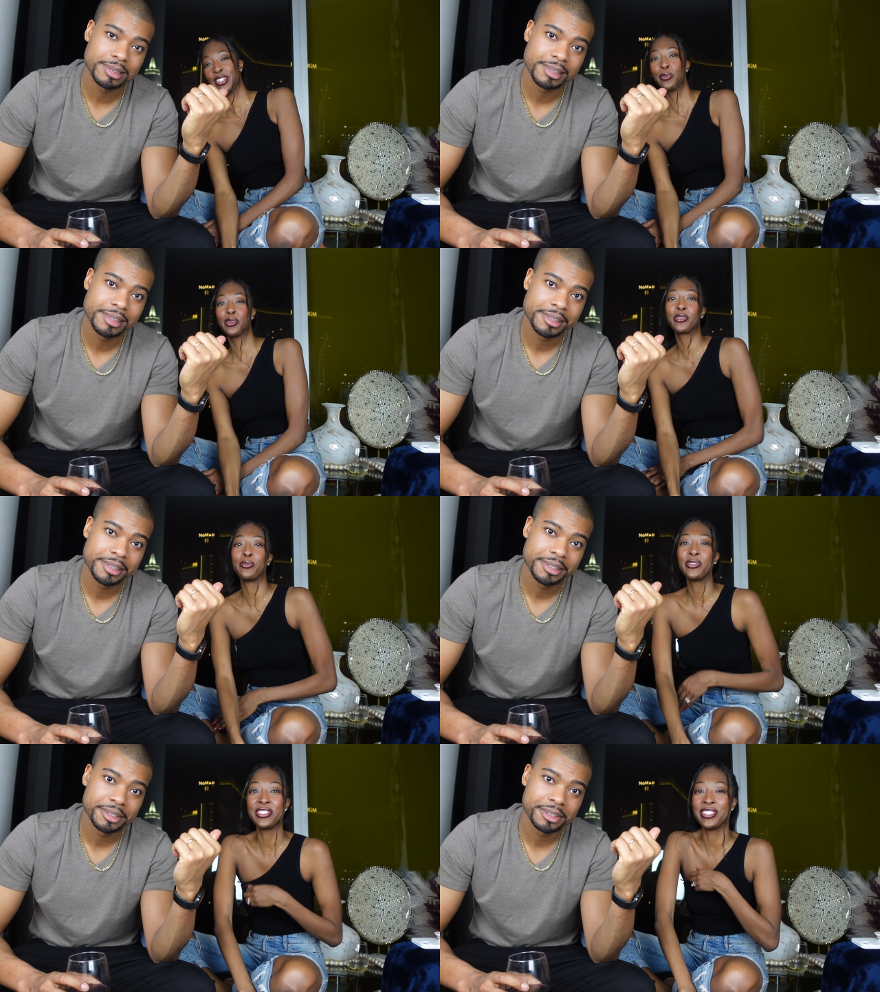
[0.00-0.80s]
Speaker 1: number of
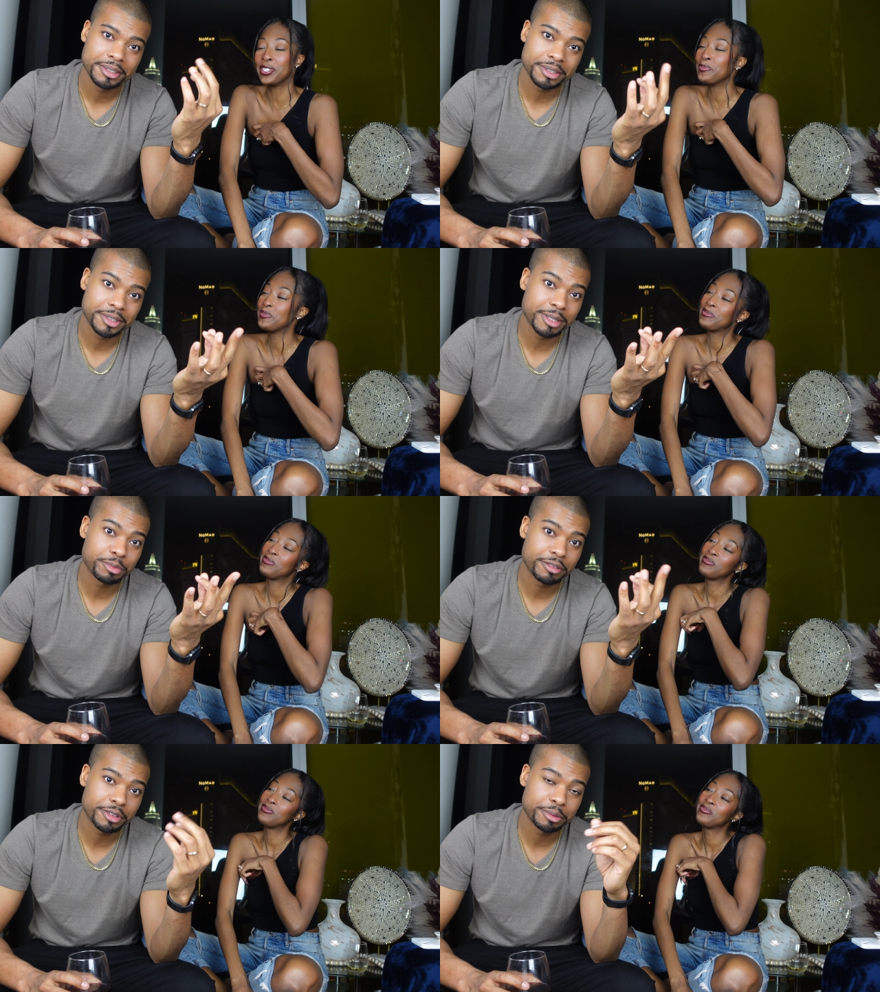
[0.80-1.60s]
completion. Yep. The number
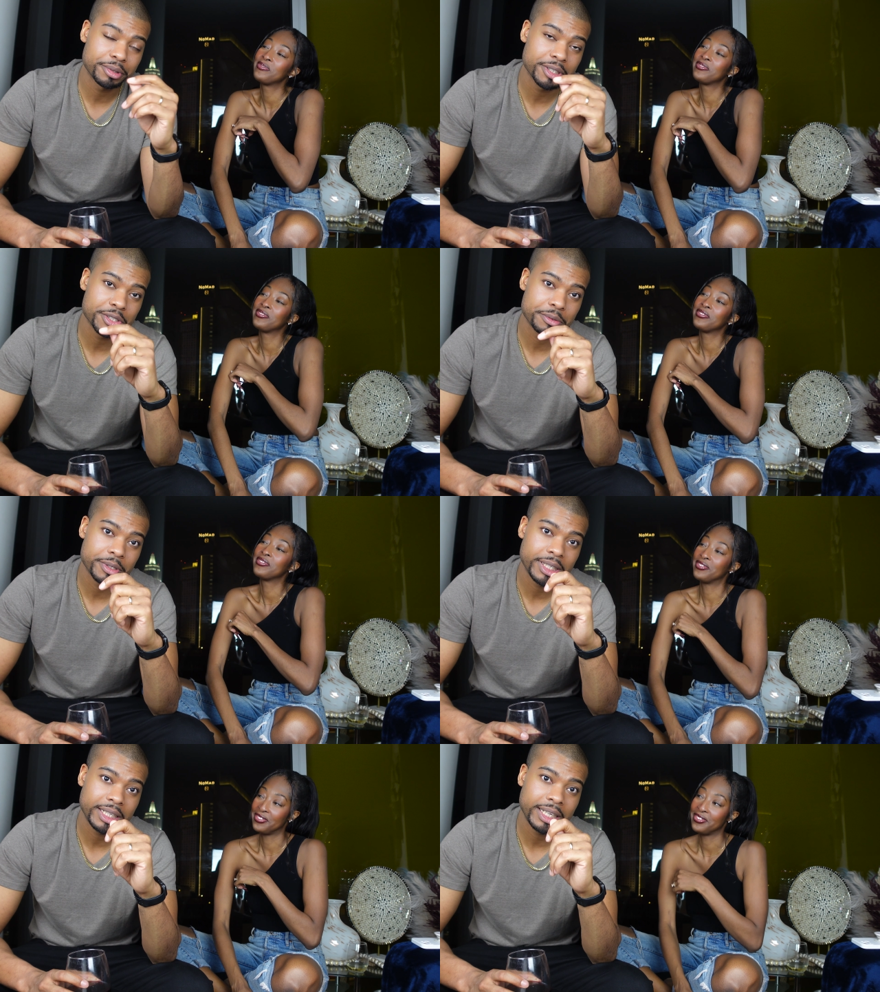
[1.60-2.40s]
Speaker 2: of completion,
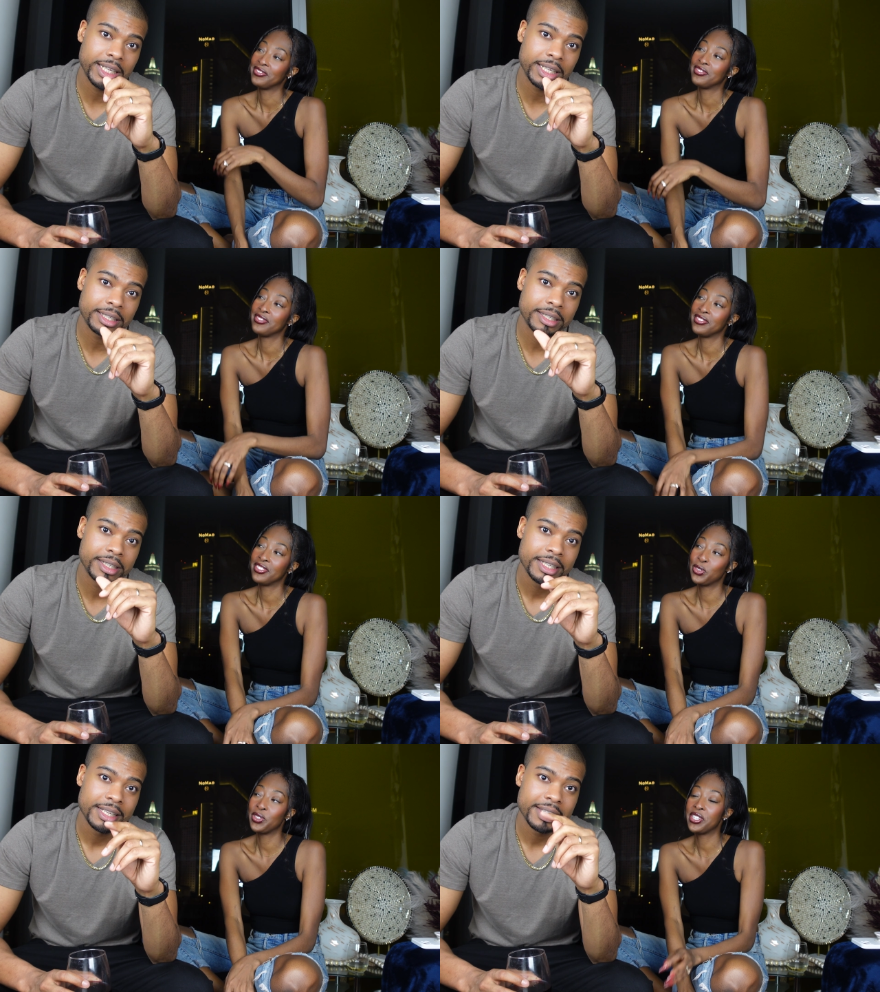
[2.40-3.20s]
right? And
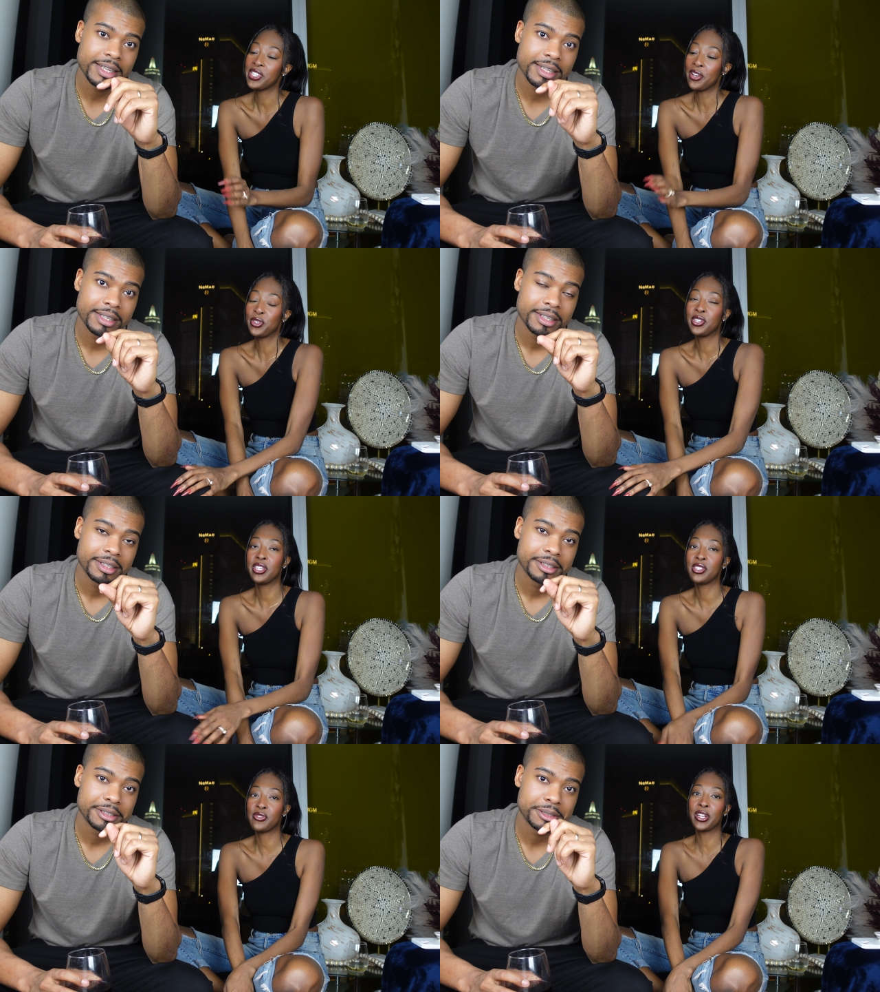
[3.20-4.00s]
Speaker 1: three days after he hit
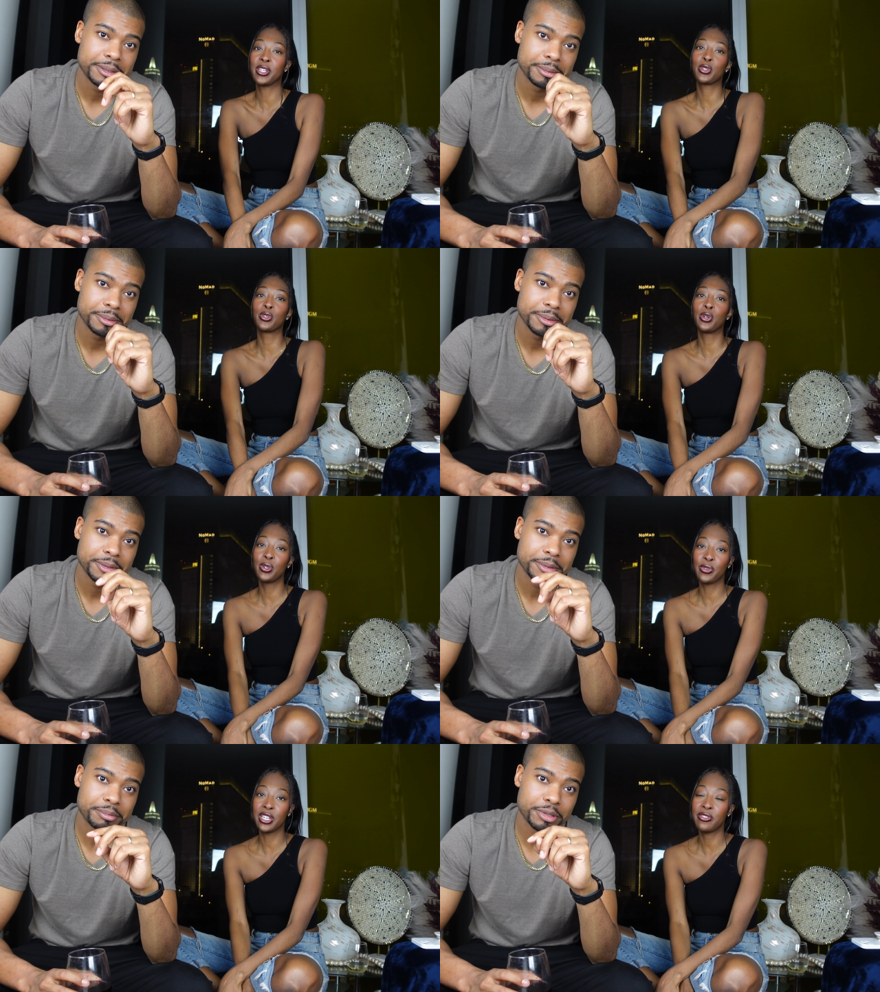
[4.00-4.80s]
his financial goal of
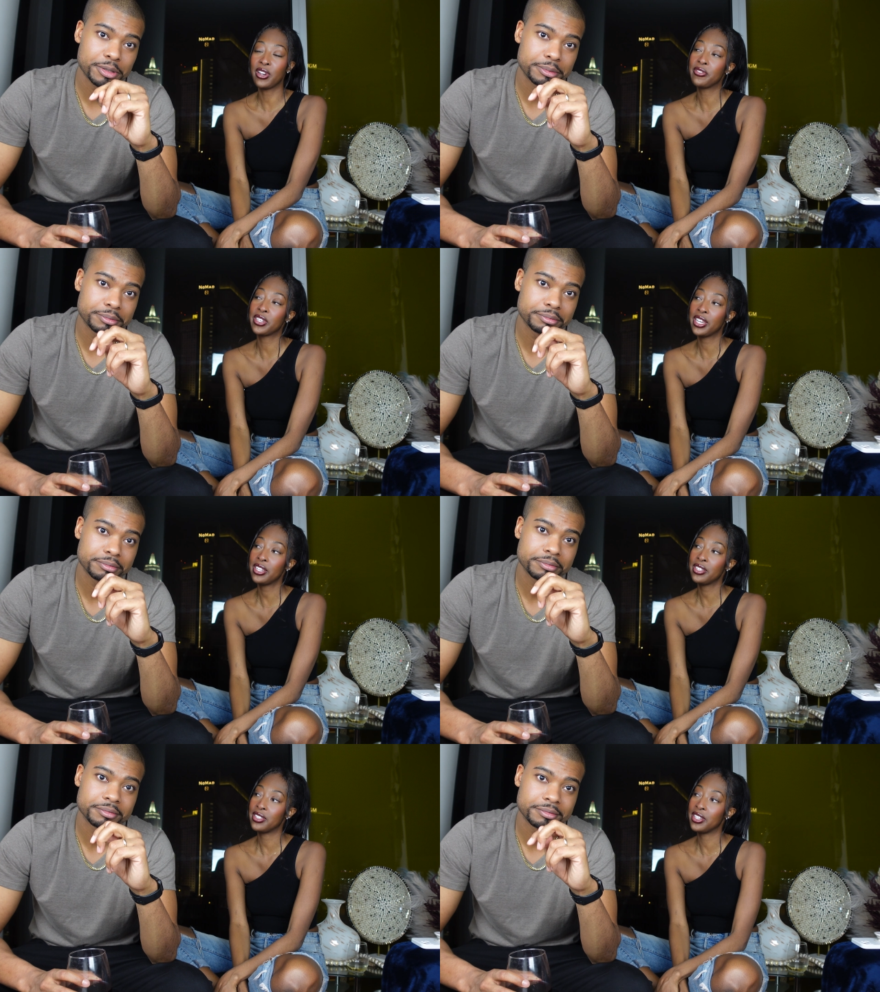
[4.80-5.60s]
85k, boom,
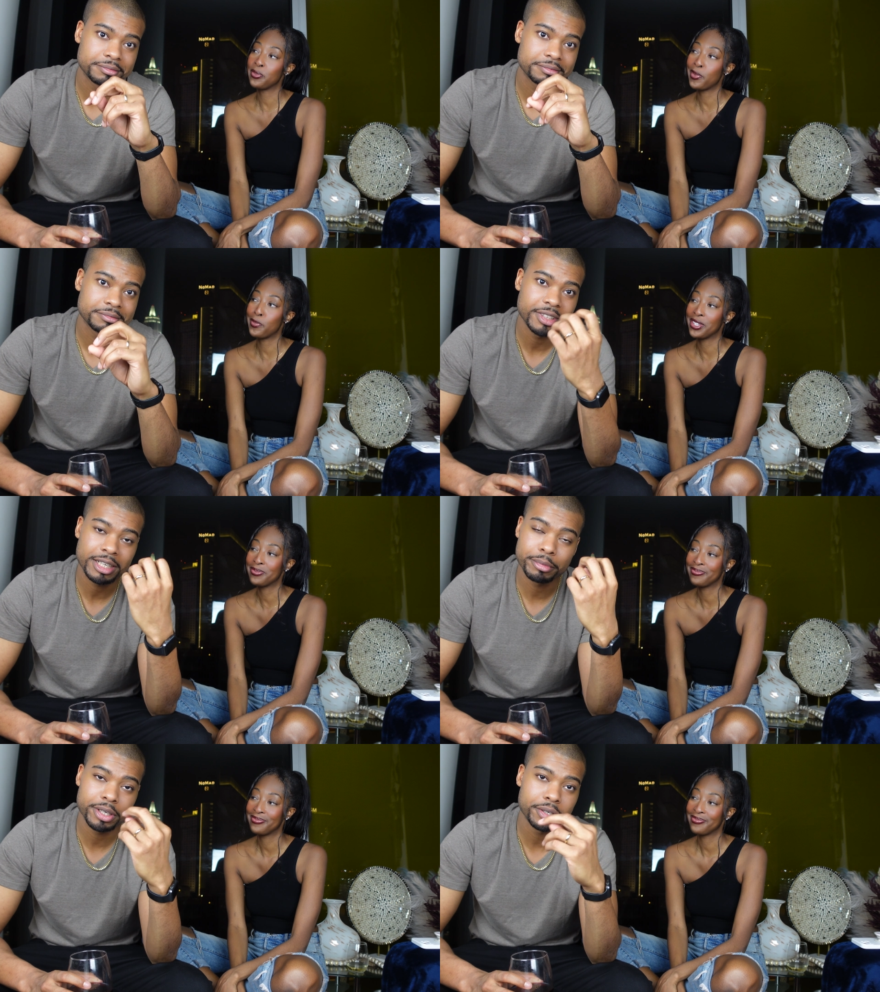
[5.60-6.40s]
then he met me. I
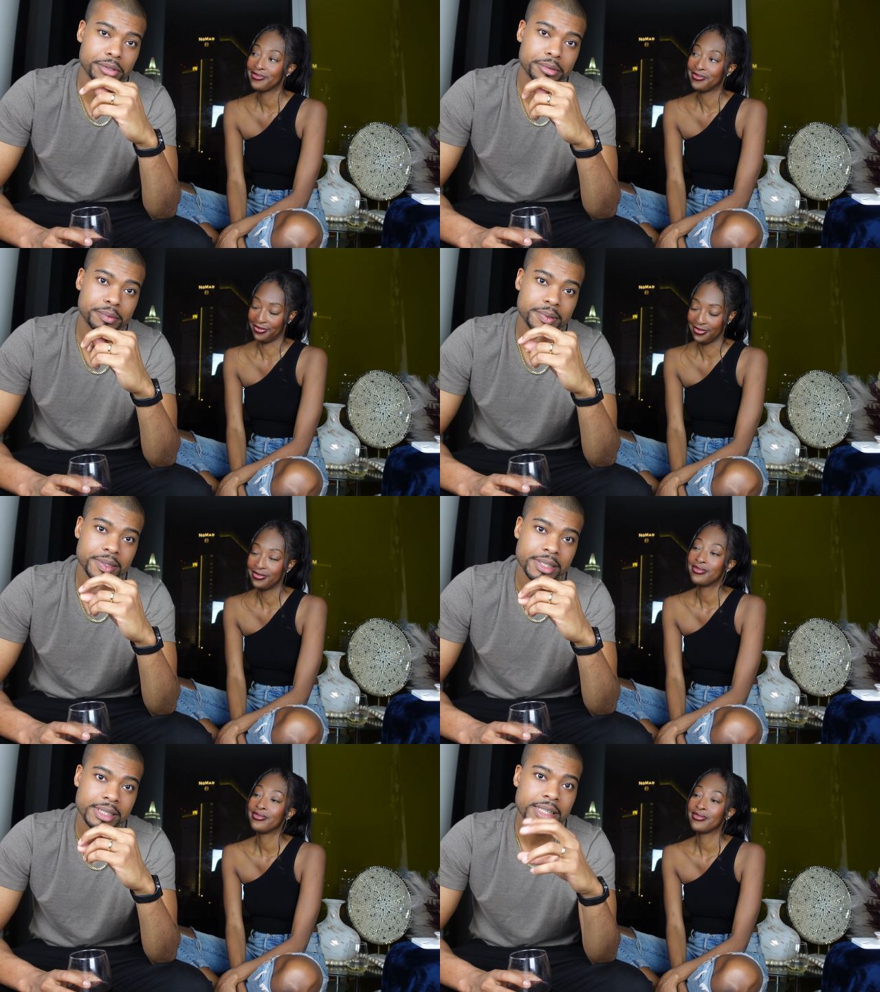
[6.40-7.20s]
Speaker 2: met her.
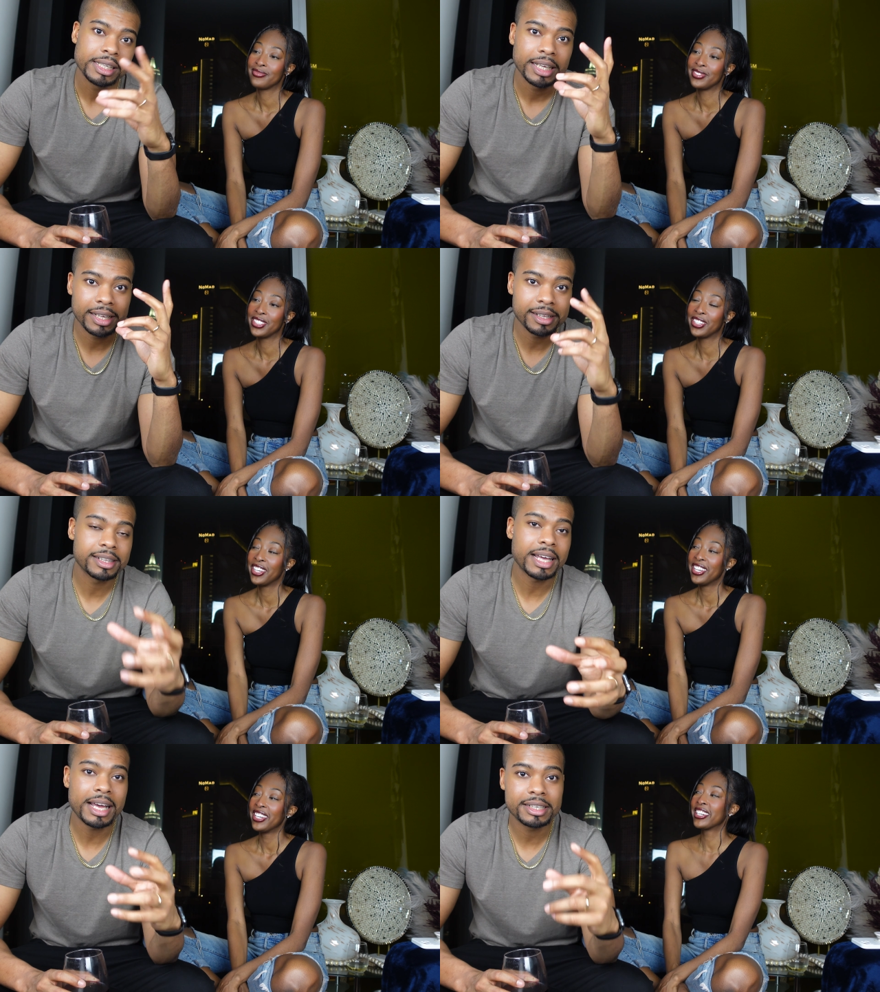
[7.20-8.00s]
And
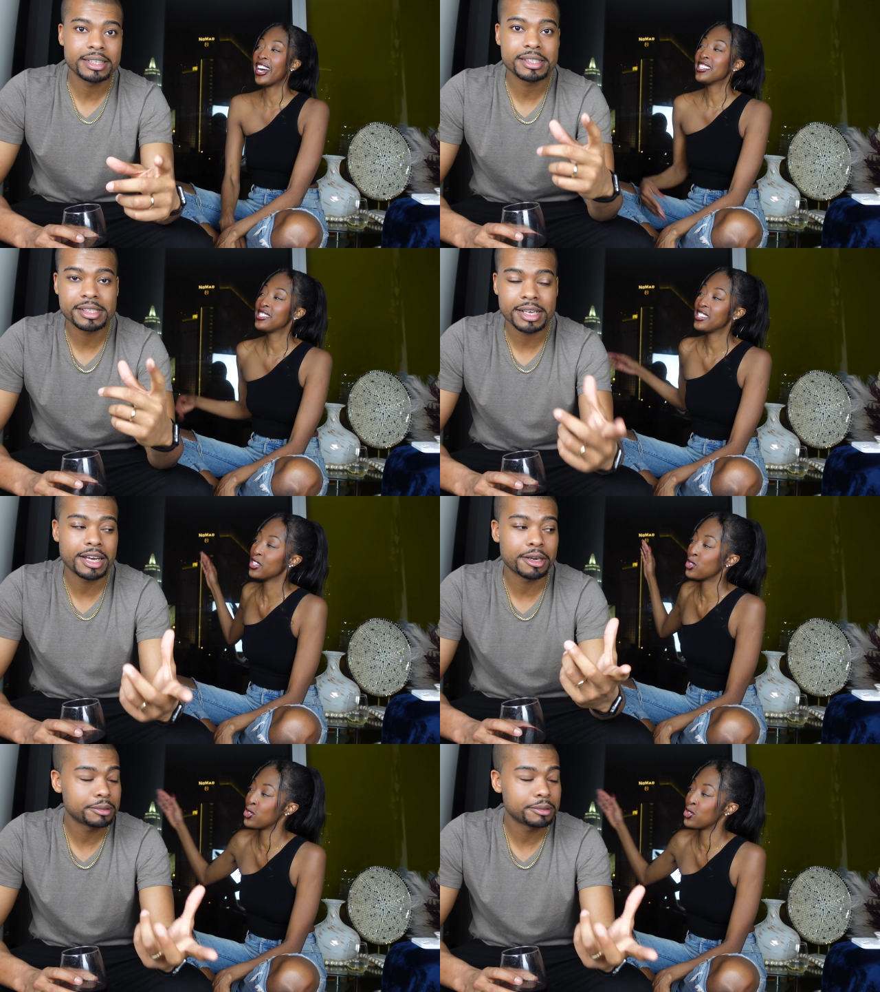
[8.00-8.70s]
that God is how.